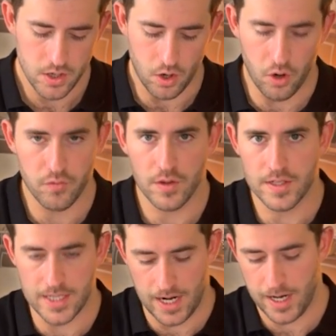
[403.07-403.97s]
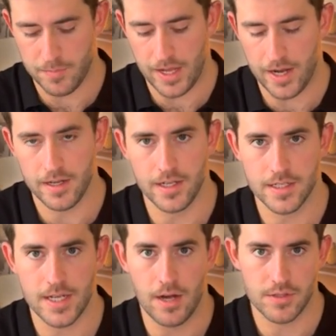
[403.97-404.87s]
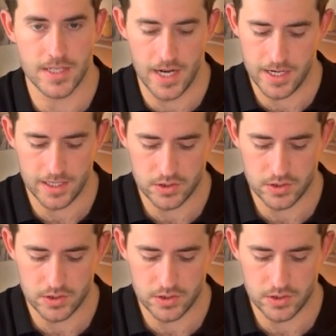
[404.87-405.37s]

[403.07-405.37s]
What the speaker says: over the time that it's outstanding.